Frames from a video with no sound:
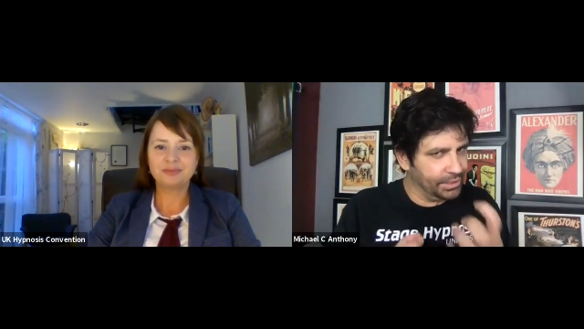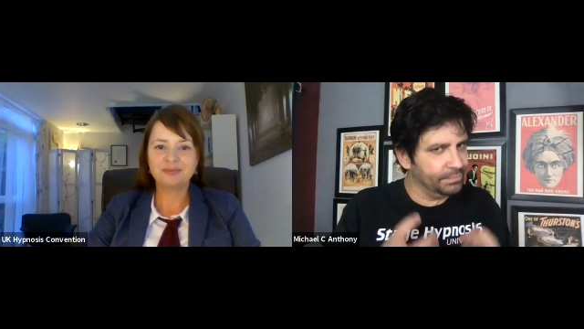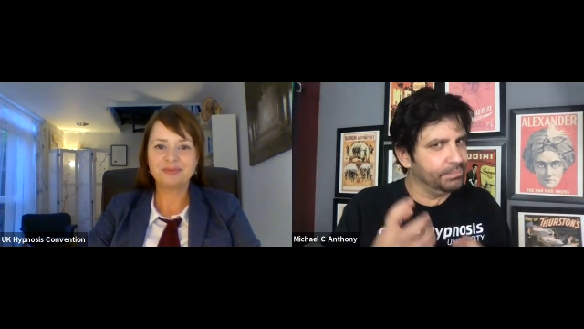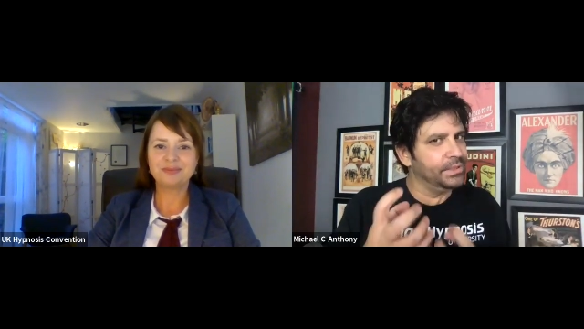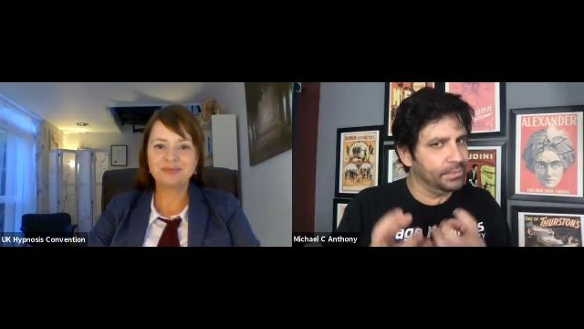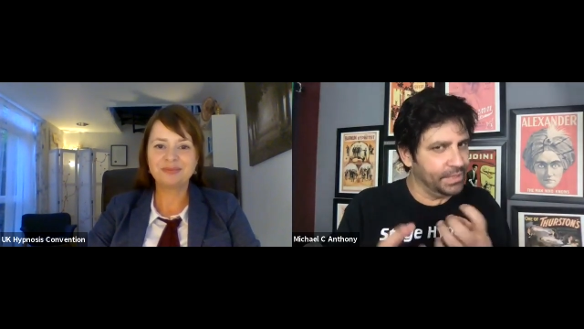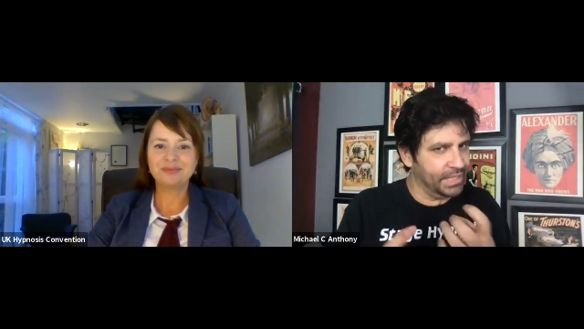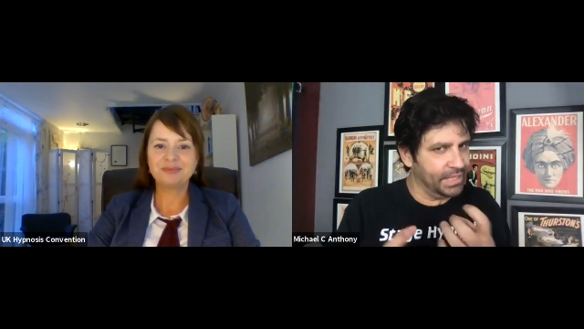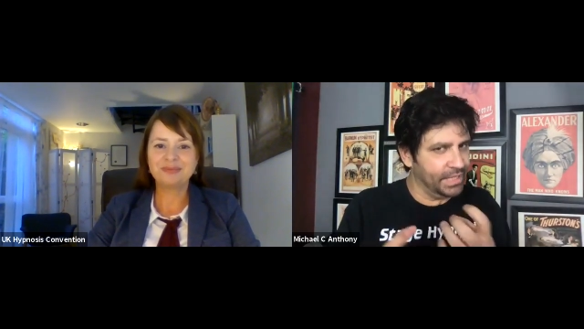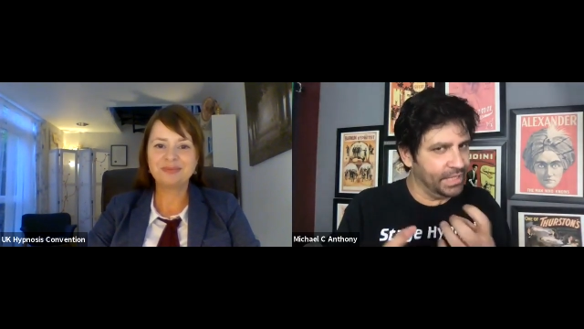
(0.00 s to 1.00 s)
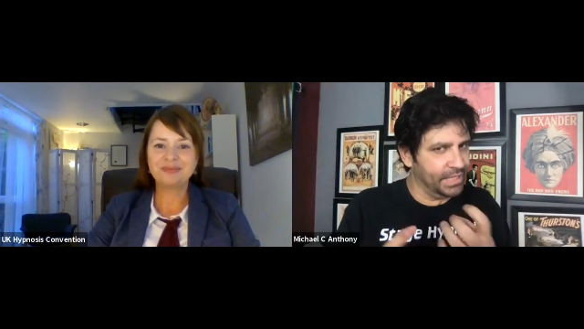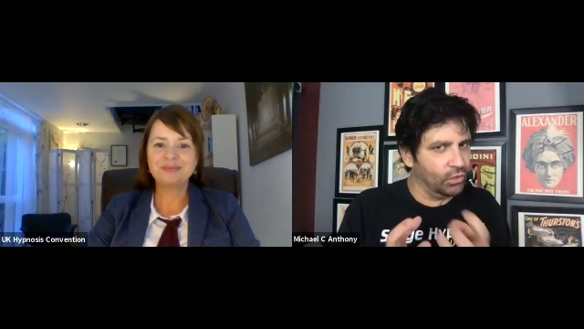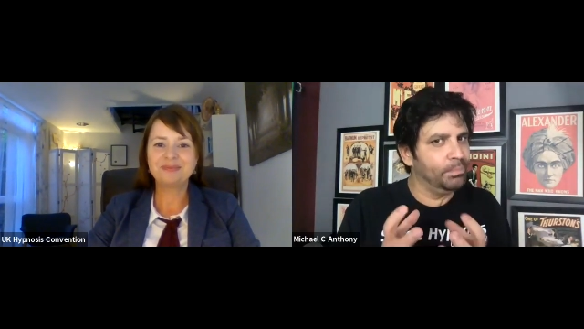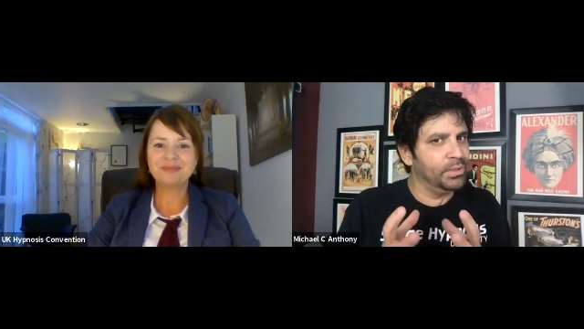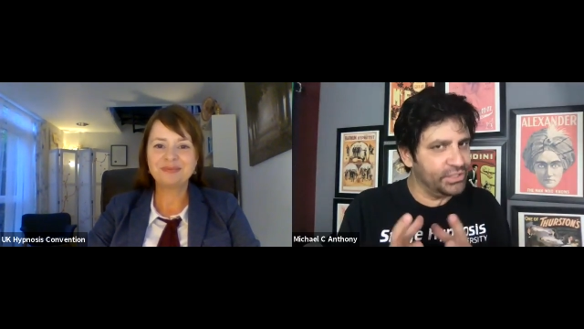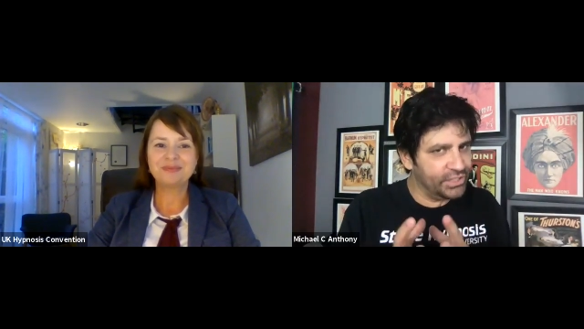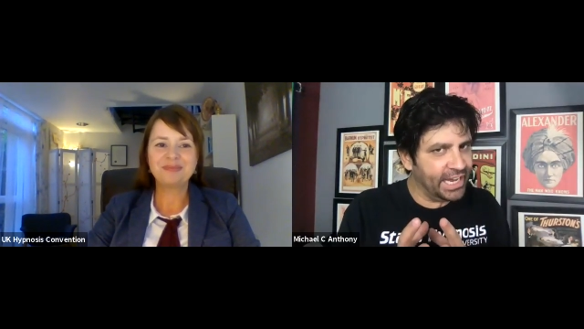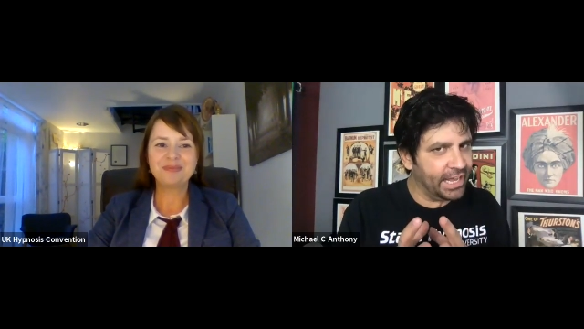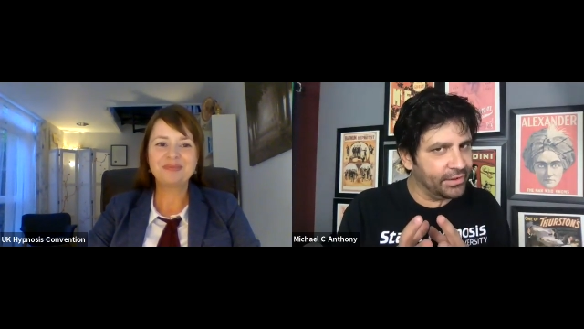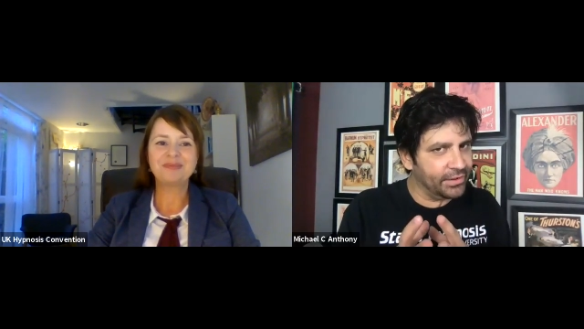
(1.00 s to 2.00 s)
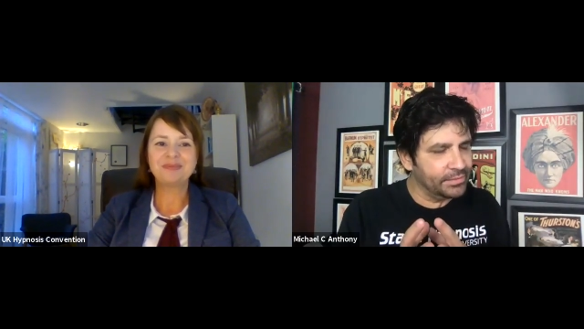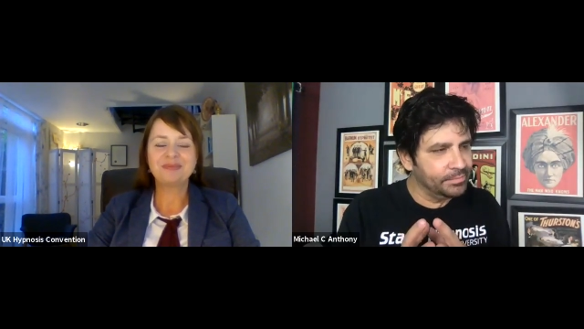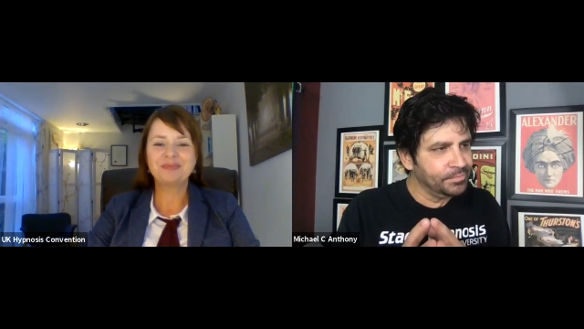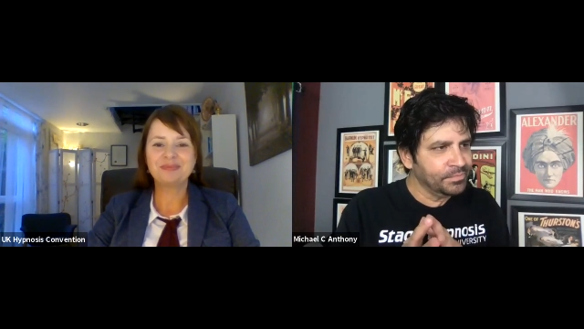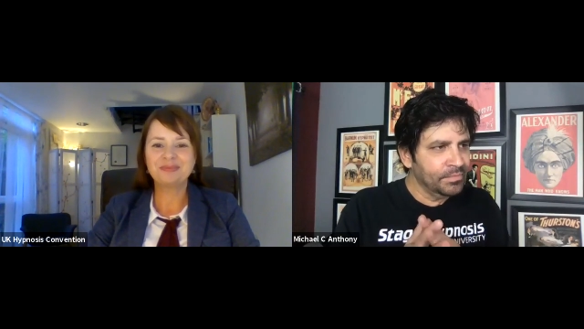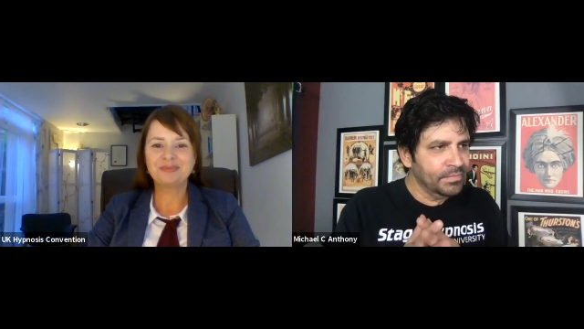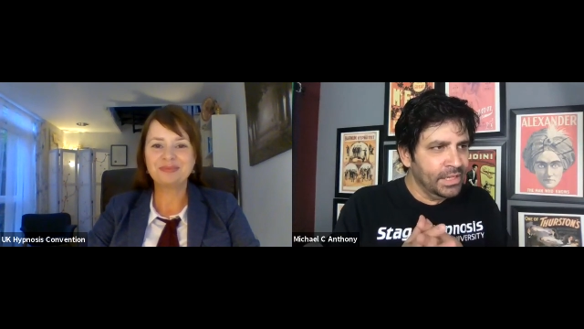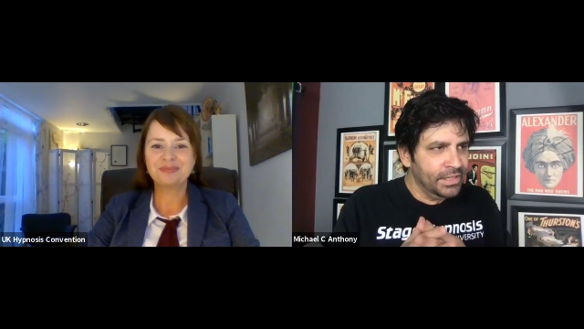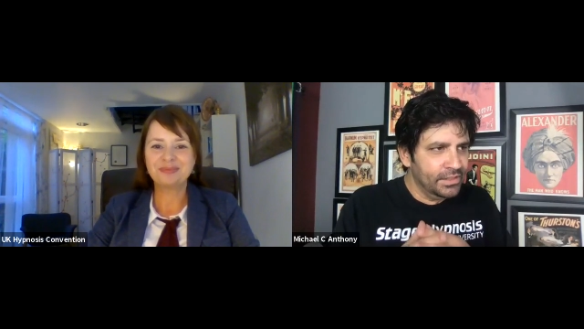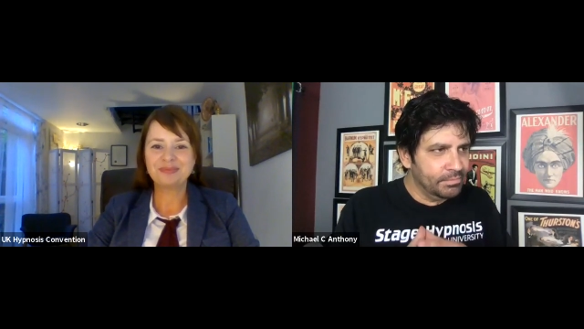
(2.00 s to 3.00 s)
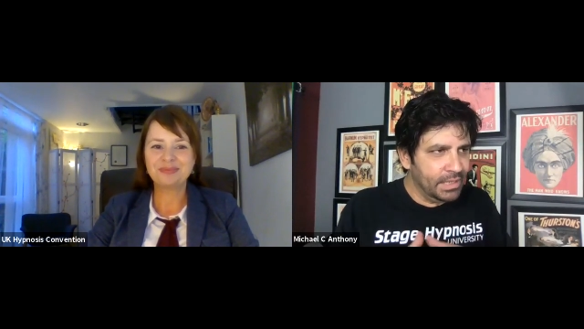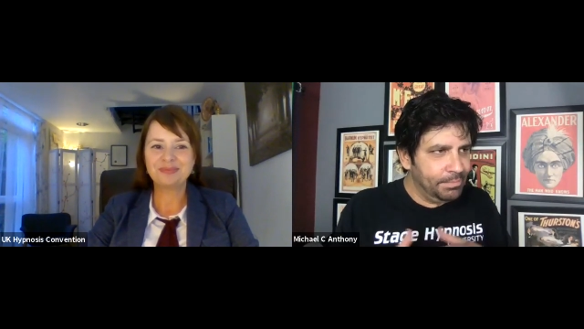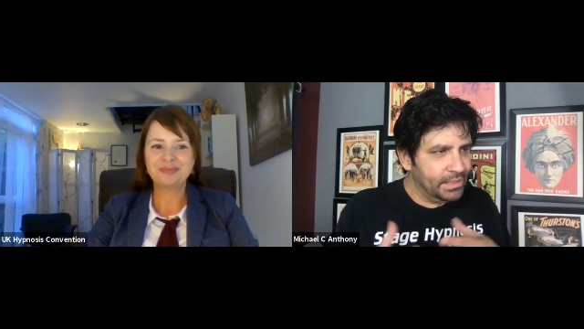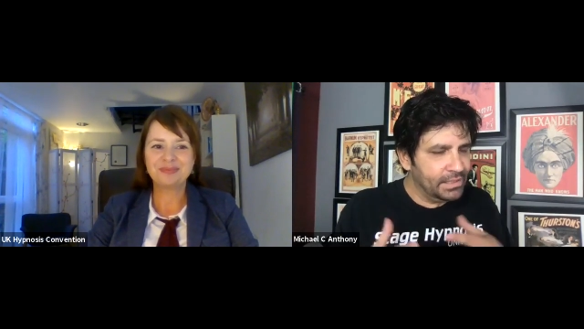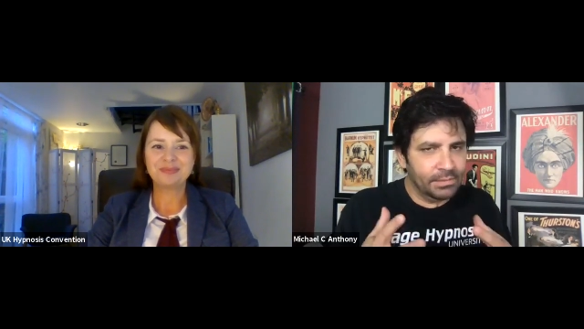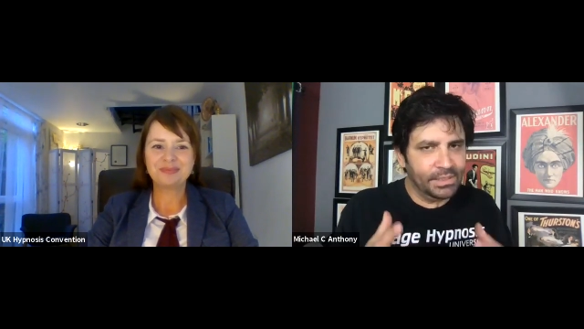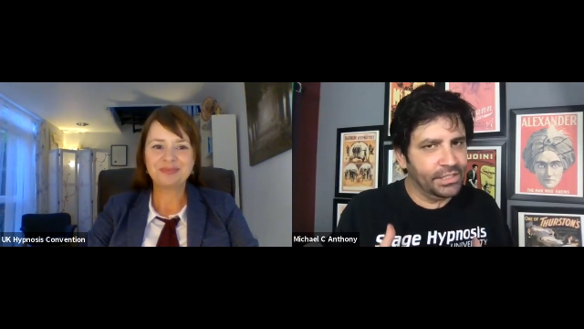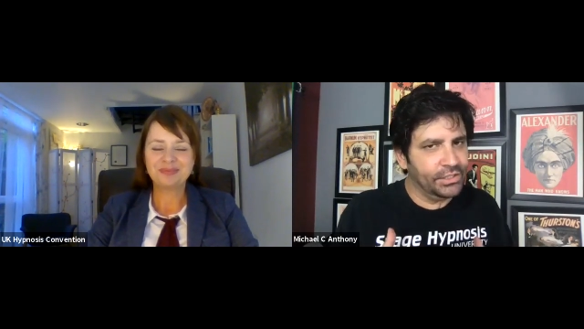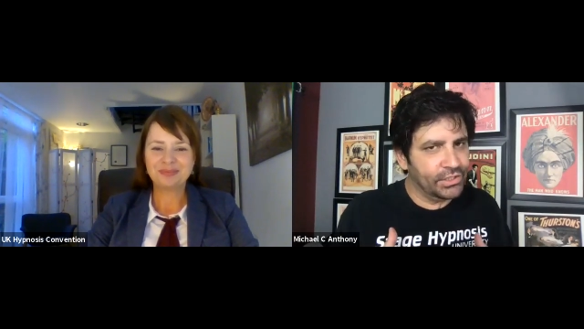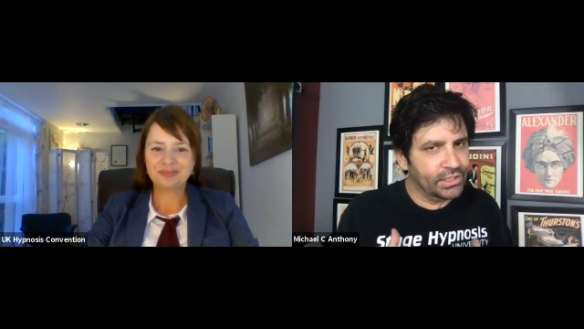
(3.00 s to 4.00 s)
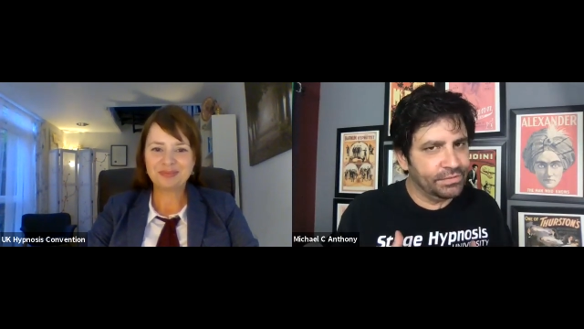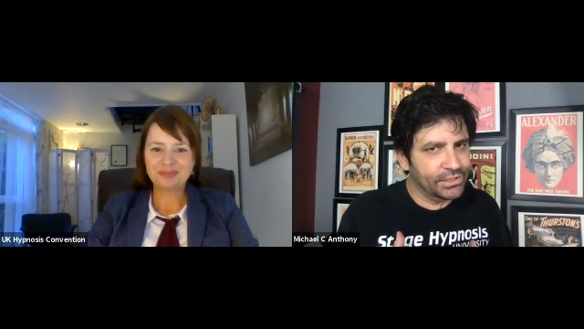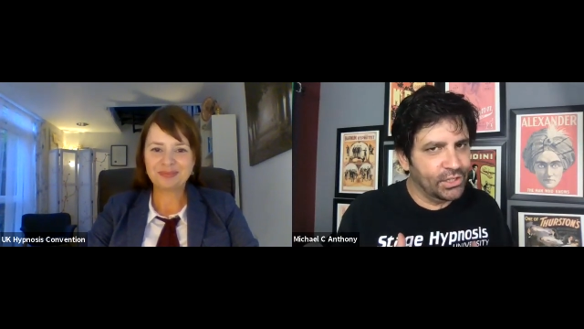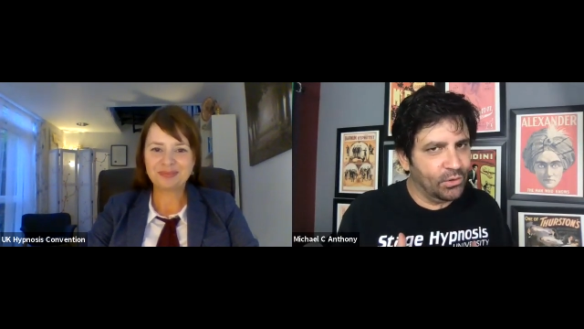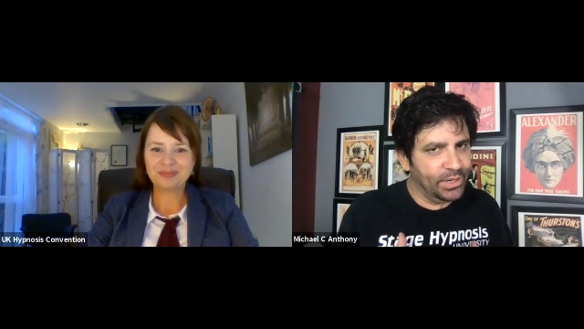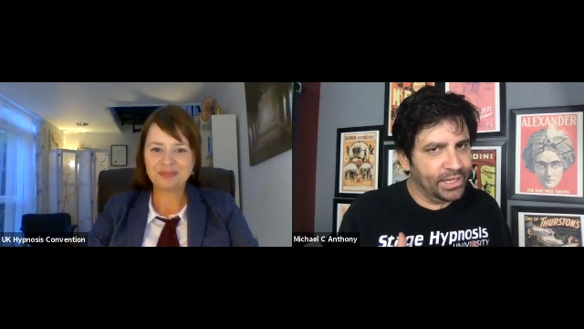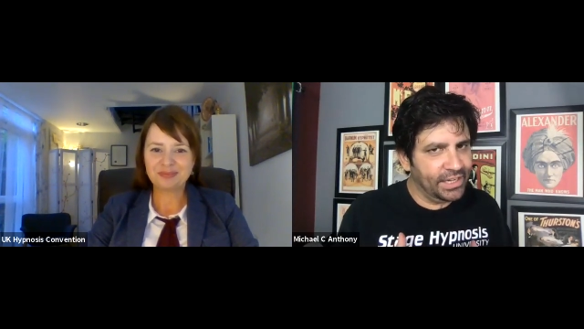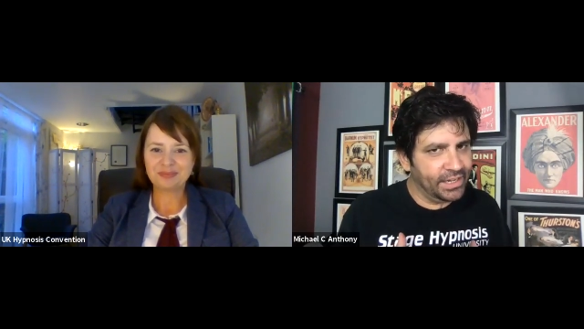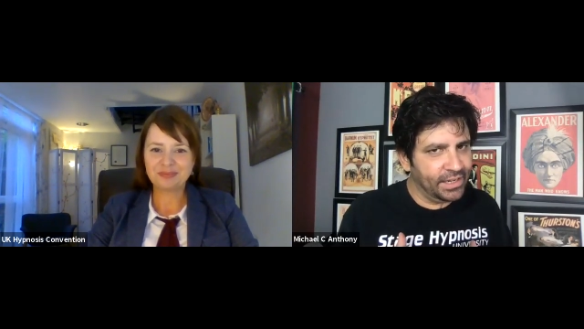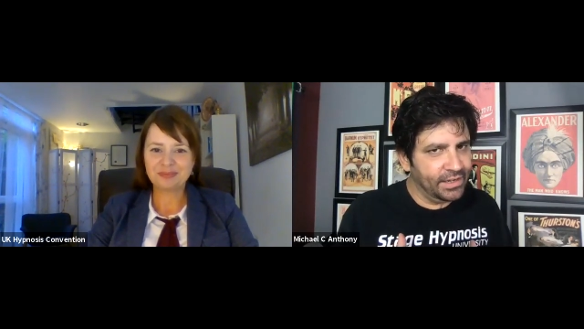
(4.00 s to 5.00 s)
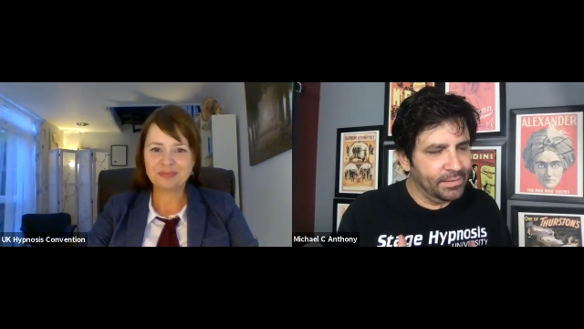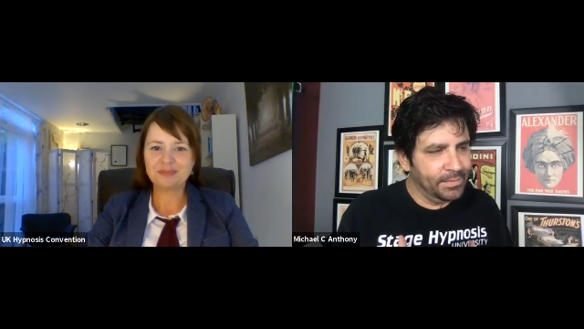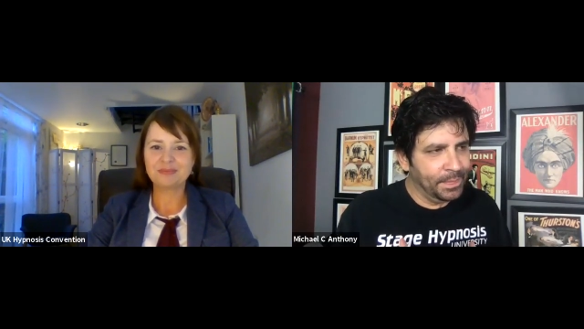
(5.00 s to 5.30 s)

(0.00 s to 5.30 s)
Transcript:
Speaker 1: it, to get that show put together there might be a little bit of nerves going in